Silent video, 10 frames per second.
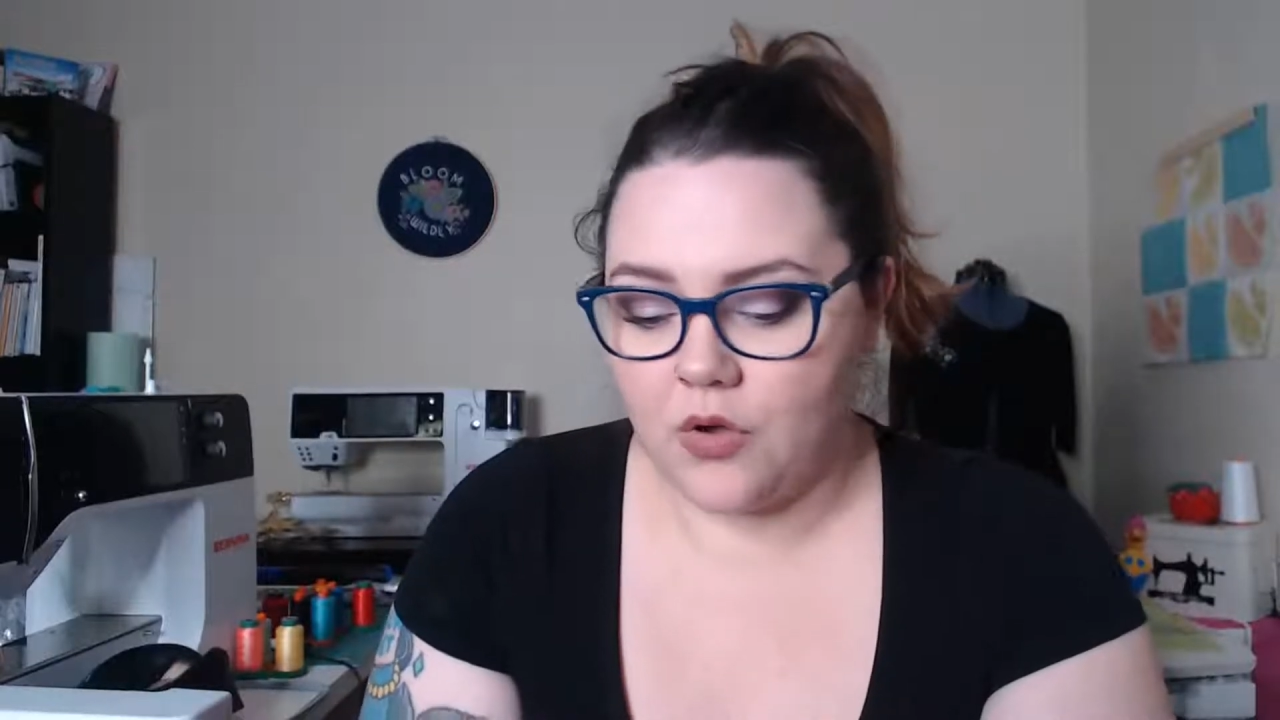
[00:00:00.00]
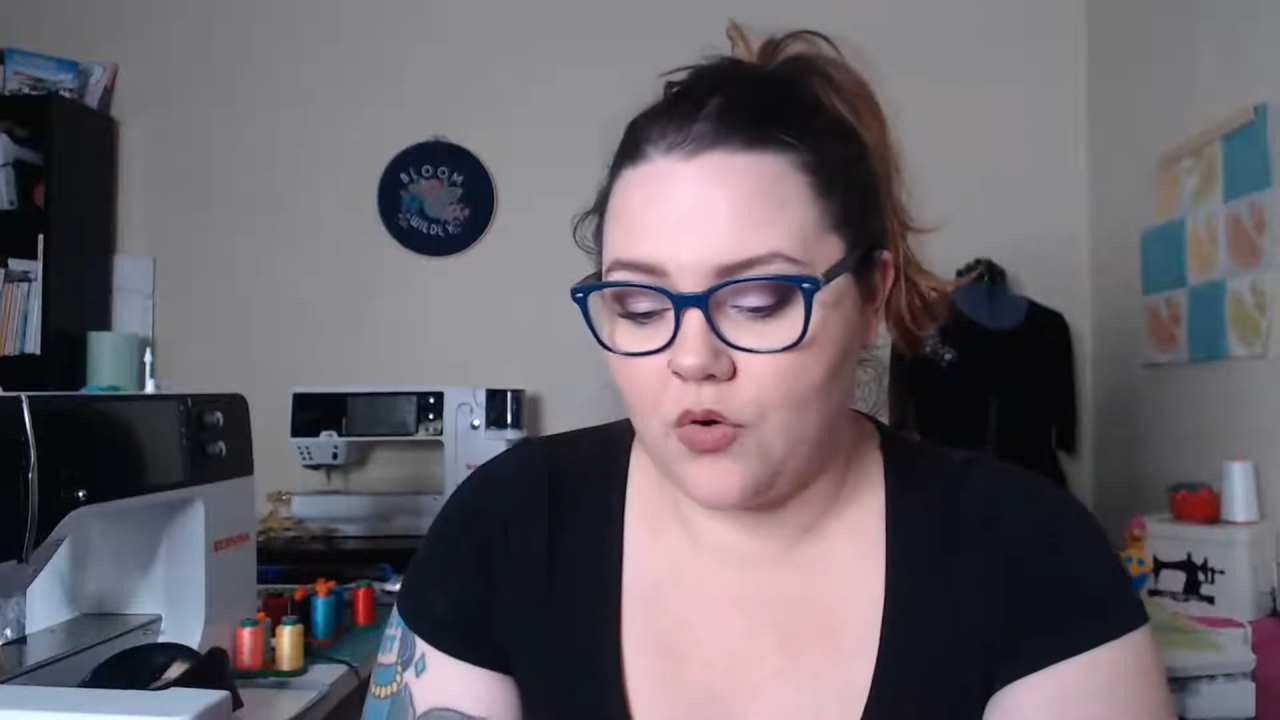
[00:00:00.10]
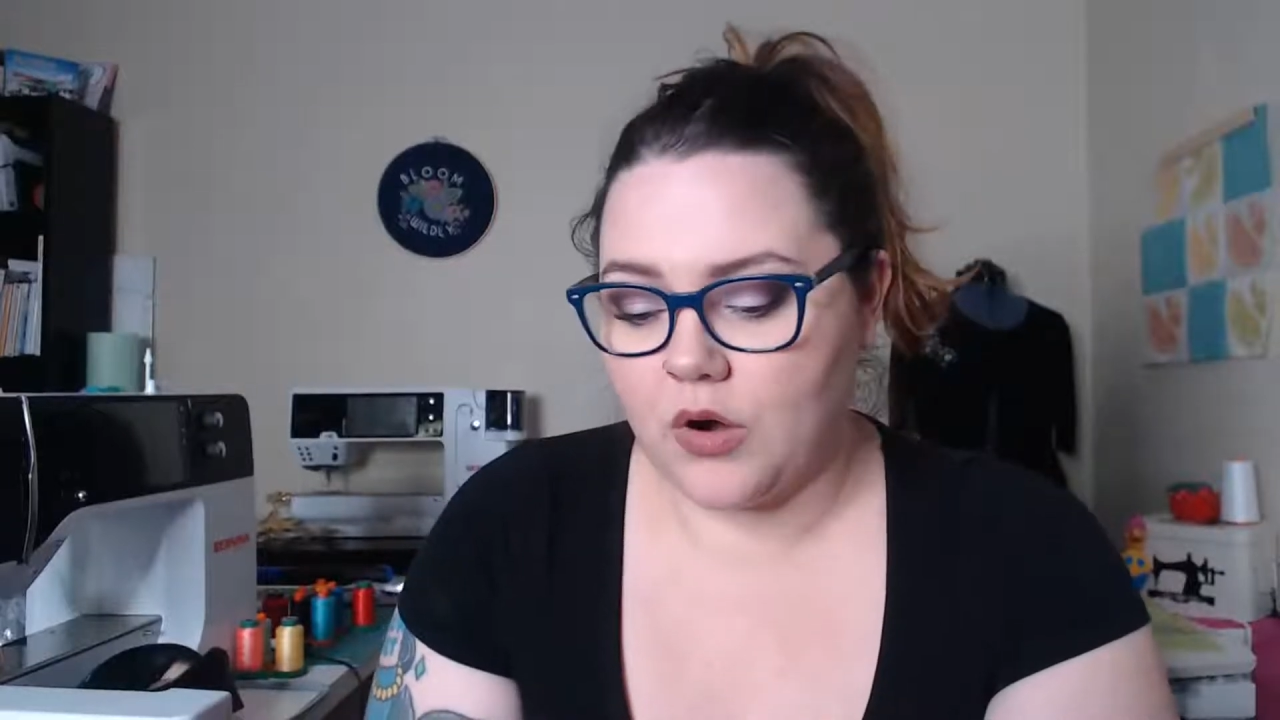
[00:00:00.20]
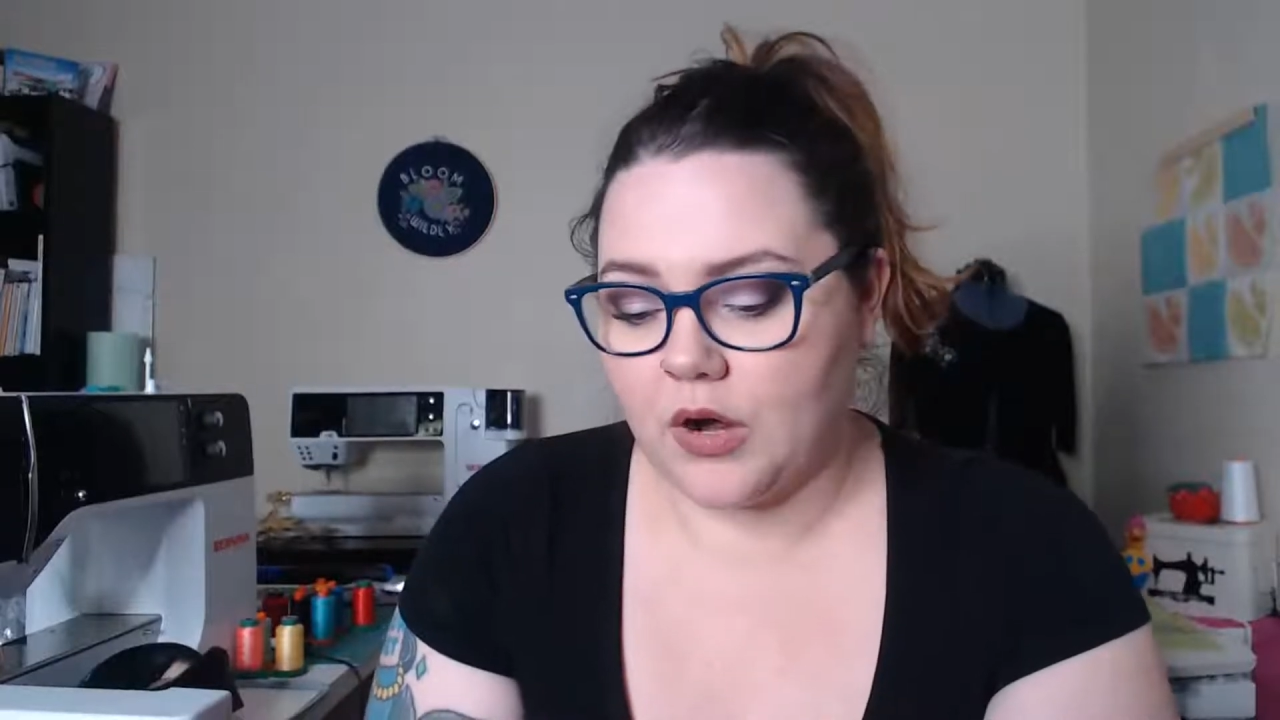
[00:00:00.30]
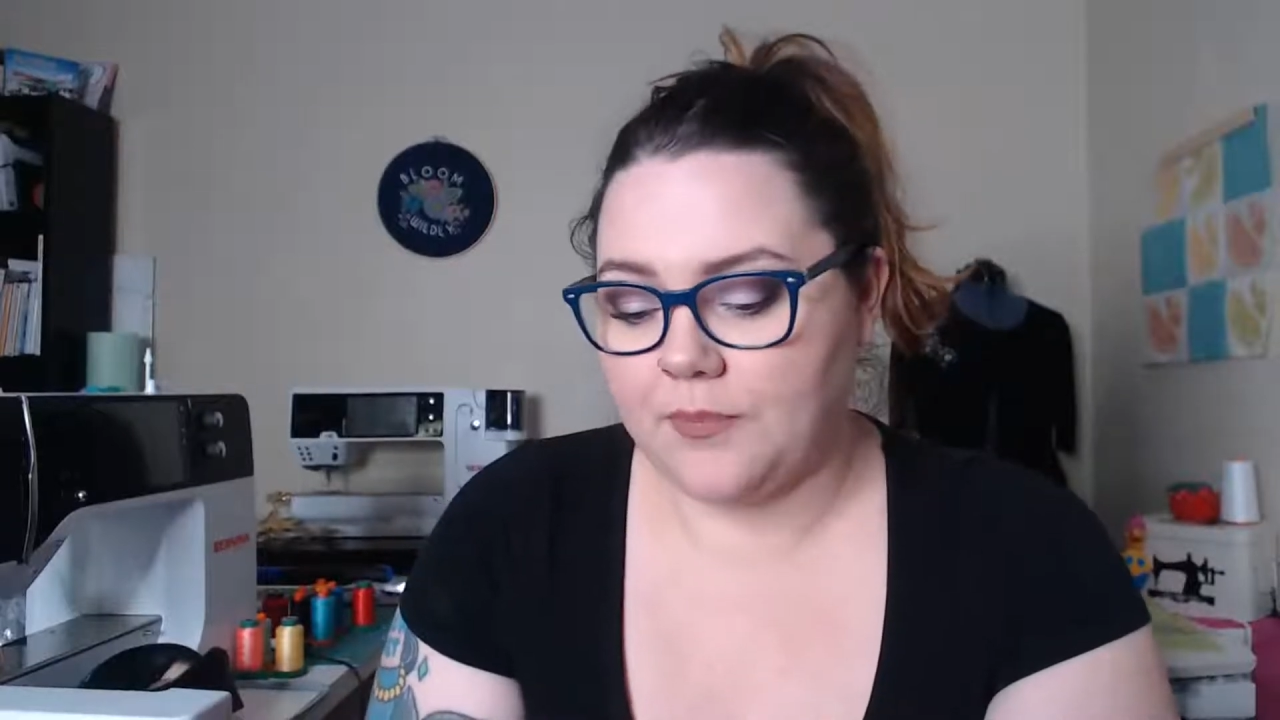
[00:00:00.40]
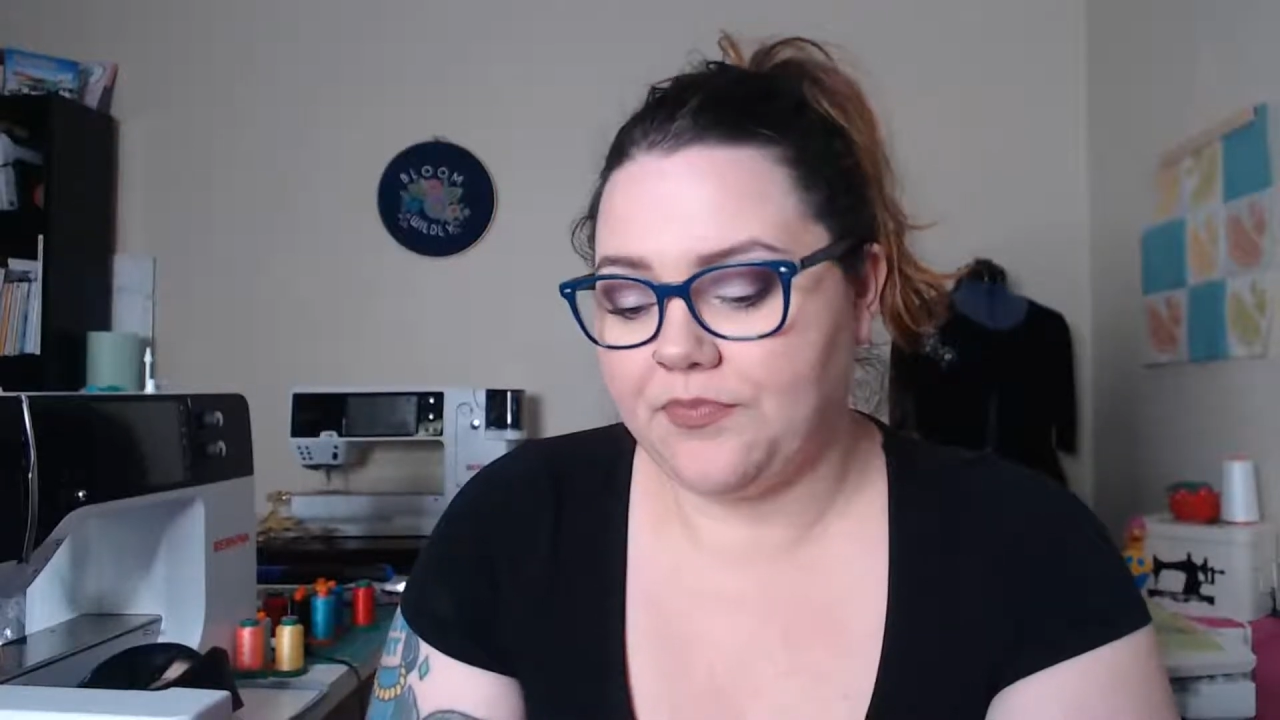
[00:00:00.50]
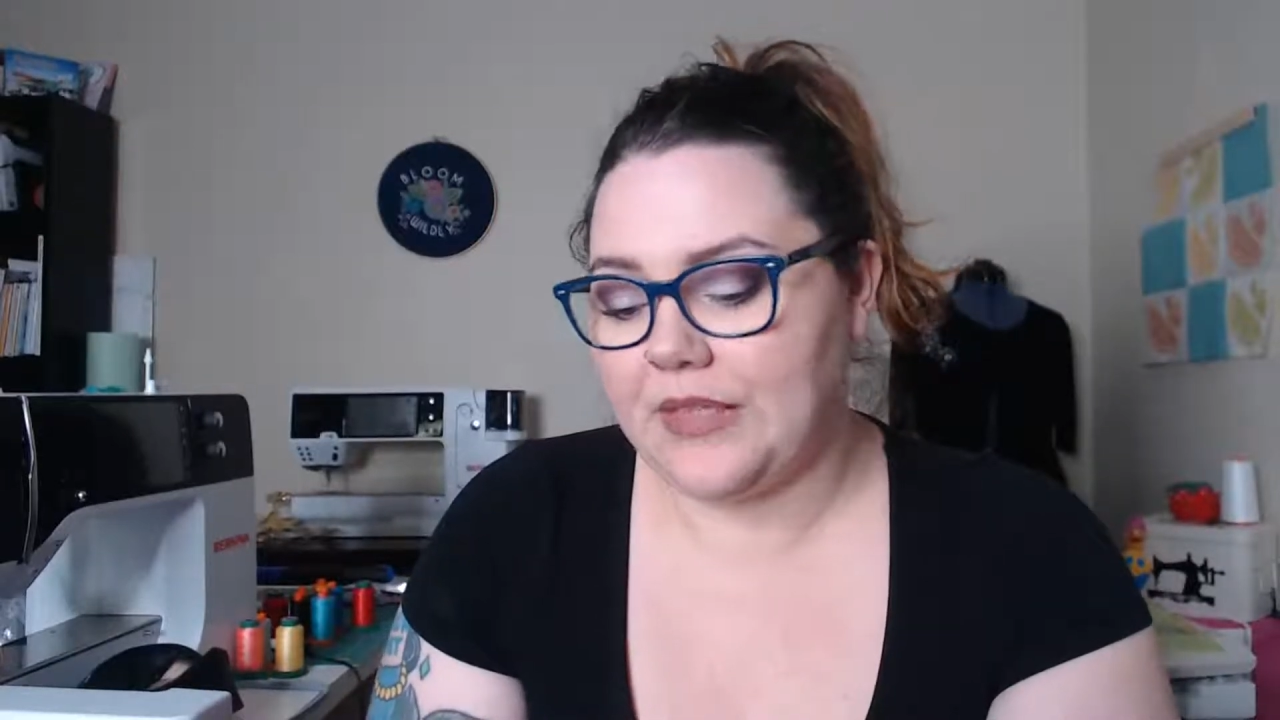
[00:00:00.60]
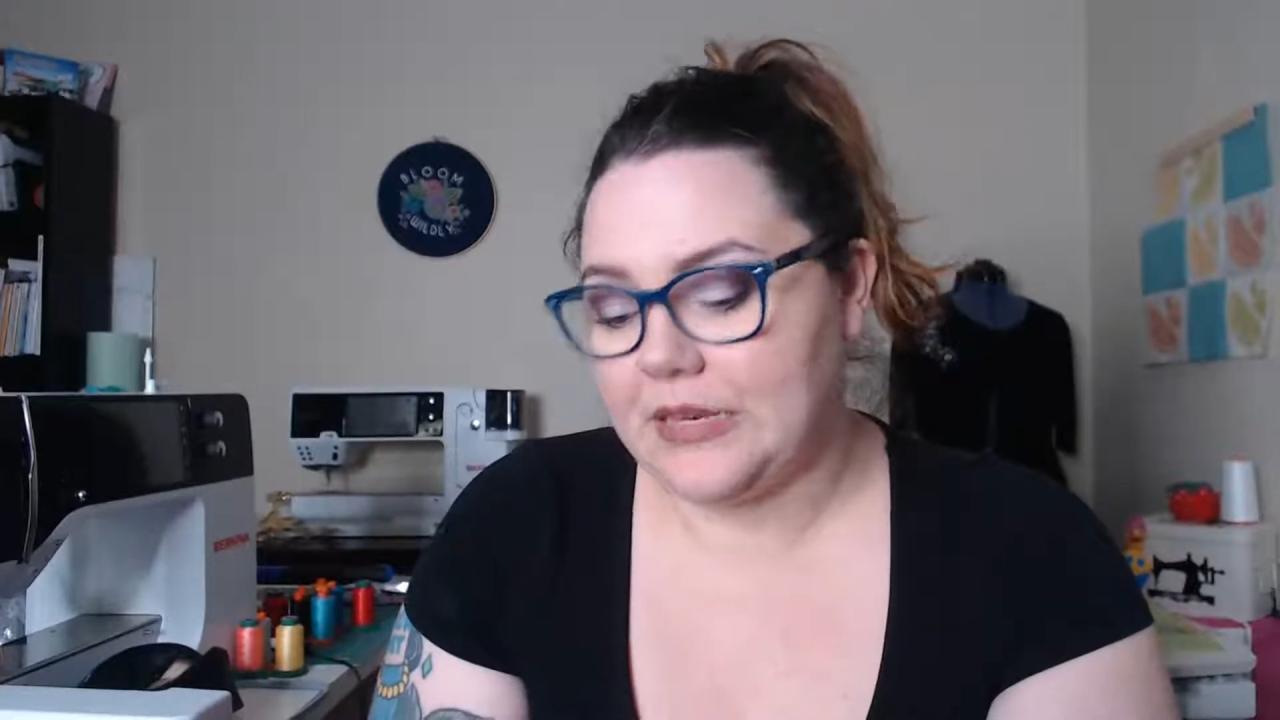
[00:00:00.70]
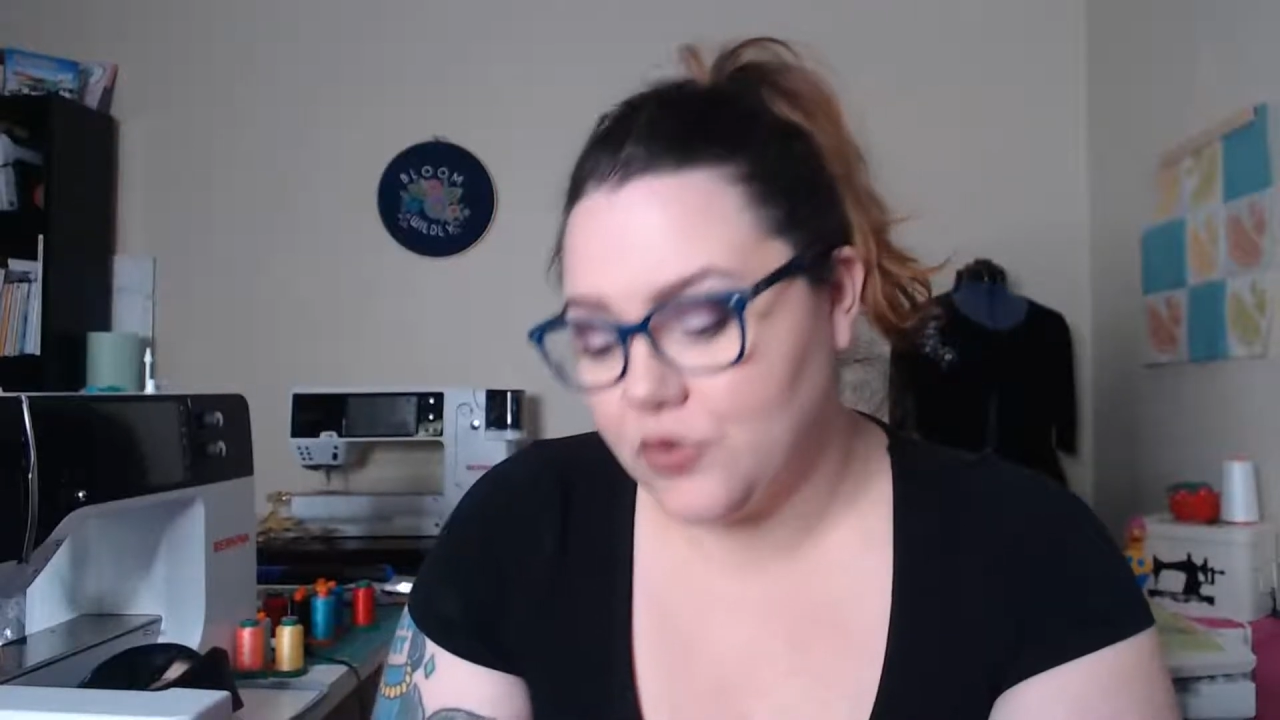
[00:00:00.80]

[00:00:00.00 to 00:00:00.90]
or they